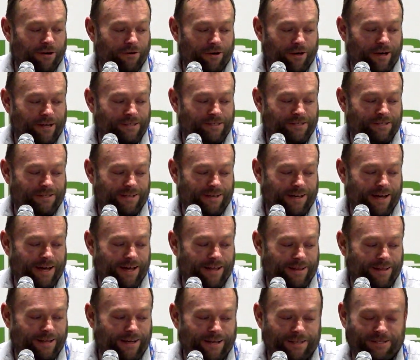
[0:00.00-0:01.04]

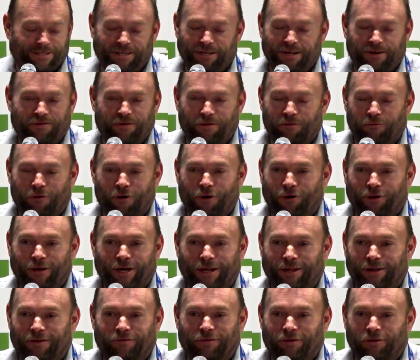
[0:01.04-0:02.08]
It's a different world. I
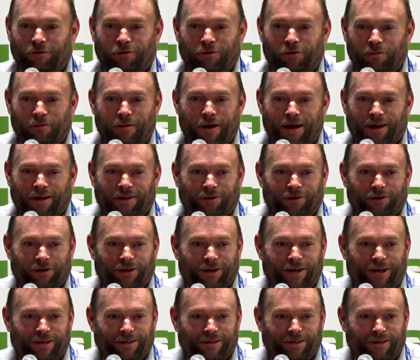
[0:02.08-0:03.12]
love going back and
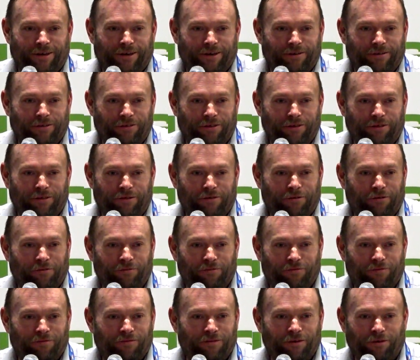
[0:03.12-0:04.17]
looking at the old
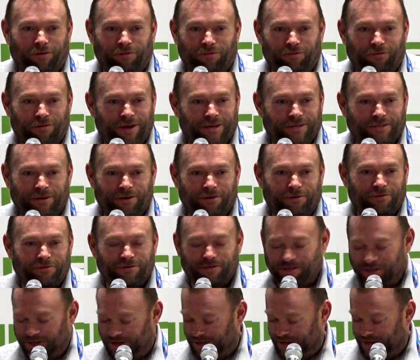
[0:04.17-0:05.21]

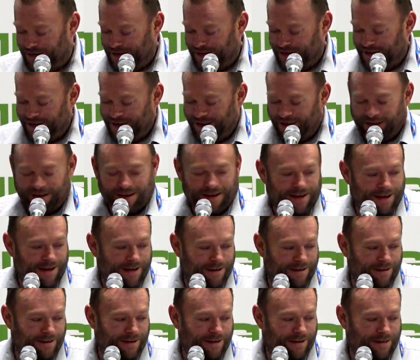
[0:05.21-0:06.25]
Fresnos
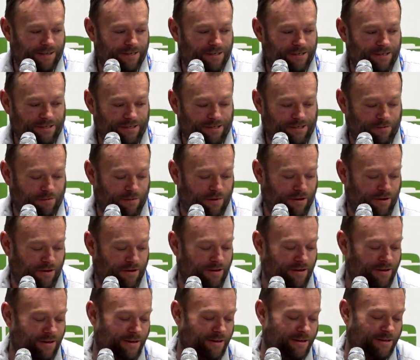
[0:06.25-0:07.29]
and some of
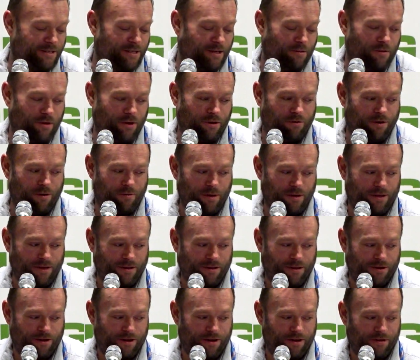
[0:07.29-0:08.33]
the equipment
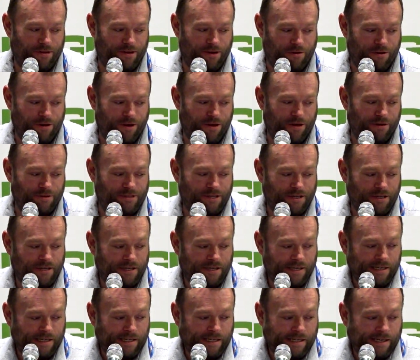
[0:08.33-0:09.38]
that they were using.
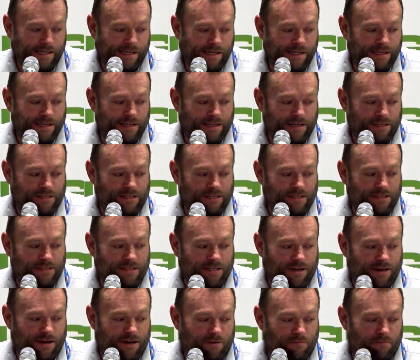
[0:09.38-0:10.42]
This is
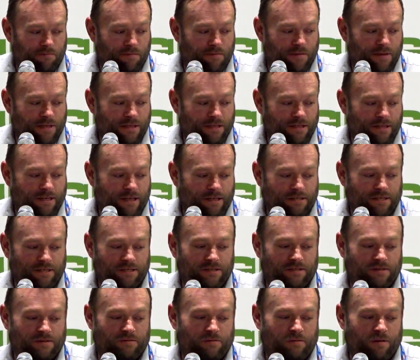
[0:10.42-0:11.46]

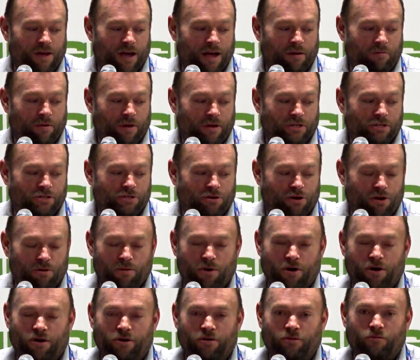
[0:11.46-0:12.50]
up at
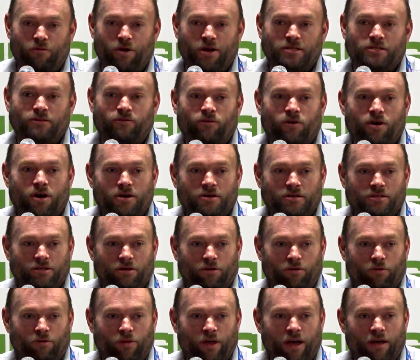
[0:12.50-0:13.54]
Sherburn Reservoir,
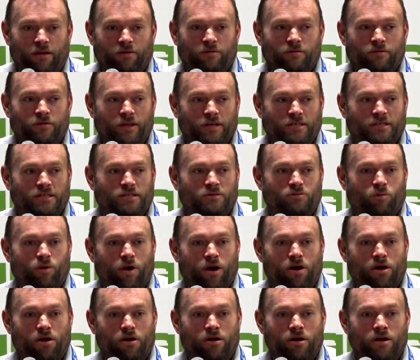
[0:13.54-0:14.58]
so that this is
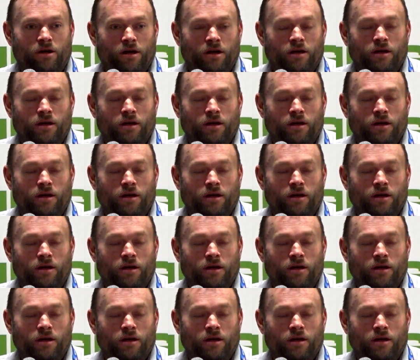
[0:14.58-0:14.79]
where